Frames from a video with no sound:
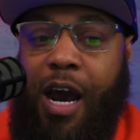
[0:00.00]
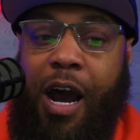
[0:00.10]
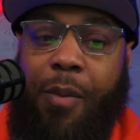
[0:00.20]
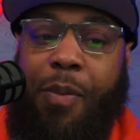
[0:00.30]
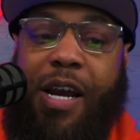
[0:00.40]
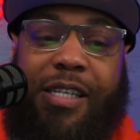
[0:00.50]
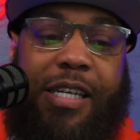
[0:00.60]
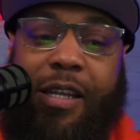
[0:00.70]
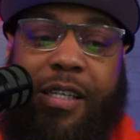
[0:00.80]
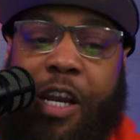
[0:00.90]
Because,
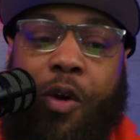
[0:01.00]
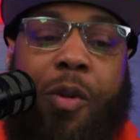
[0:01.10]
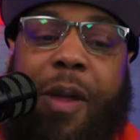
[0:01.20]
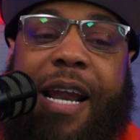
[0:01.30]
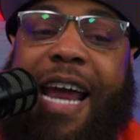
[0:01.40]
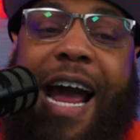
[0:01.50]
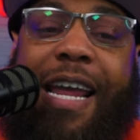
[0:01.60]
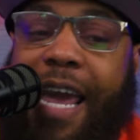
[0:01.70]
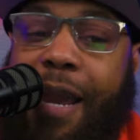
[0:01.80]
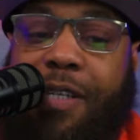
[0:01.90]
listen, he only played
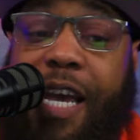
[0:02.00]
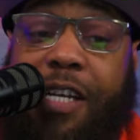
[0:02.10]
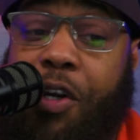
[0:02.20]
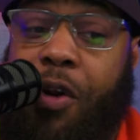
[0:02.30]
9 games last year.